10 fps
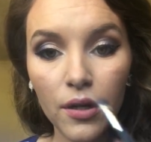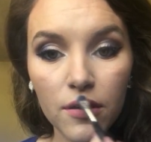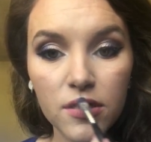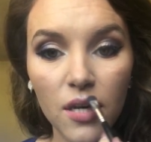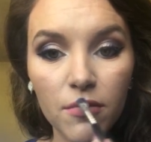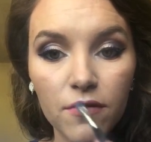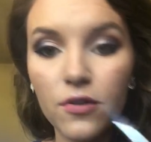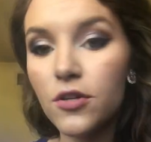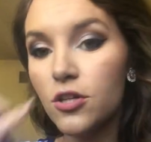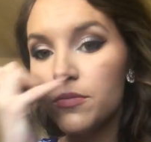on the top of
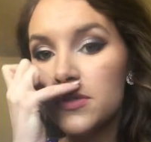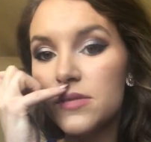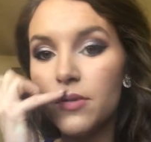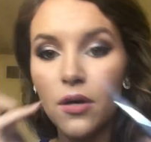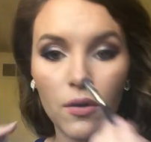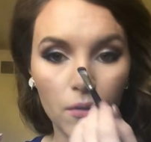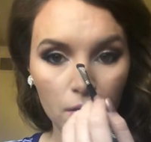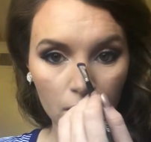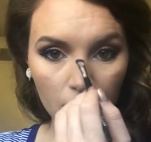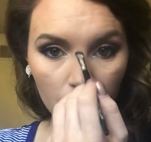your Cupid's bow,
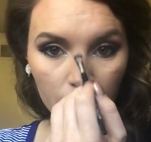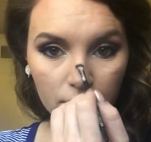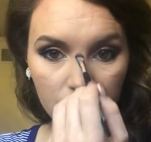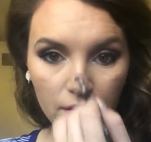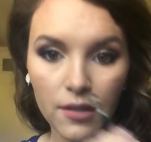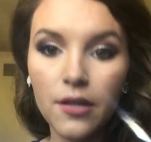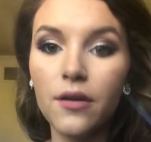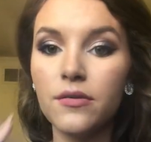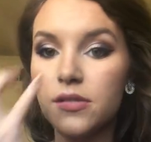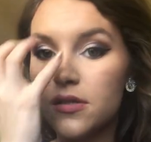a little down the
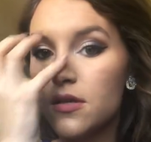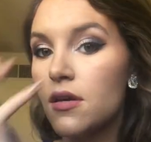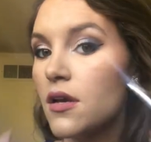nose,